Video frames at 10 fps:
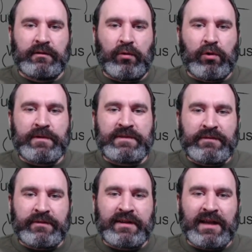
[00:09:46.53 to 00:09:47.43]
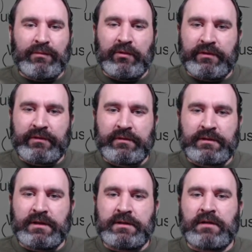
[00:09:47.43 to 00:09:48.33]
or with different cables to
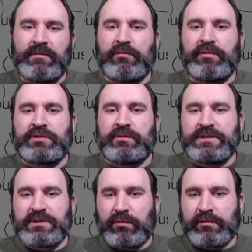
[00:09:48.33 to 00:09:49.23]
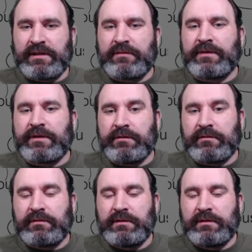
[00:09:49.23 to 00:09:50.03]
determine which ones are working for you.